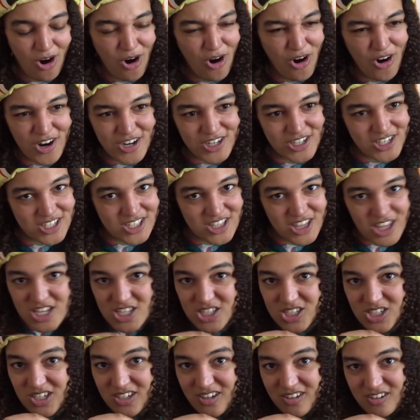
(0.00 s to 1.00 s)
or just
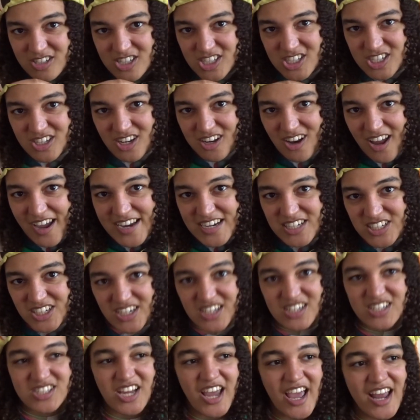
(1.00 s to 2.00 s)
this
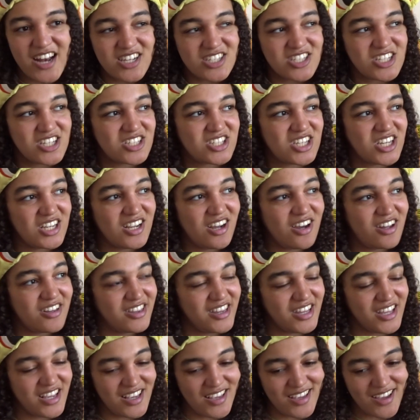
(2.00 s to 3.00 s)
slight intensity
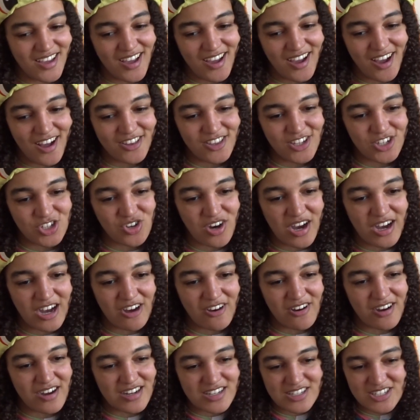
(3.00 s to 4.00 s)
on the
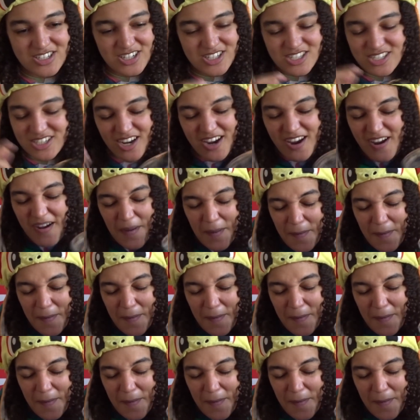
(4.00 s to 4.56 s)
trigger, and it's just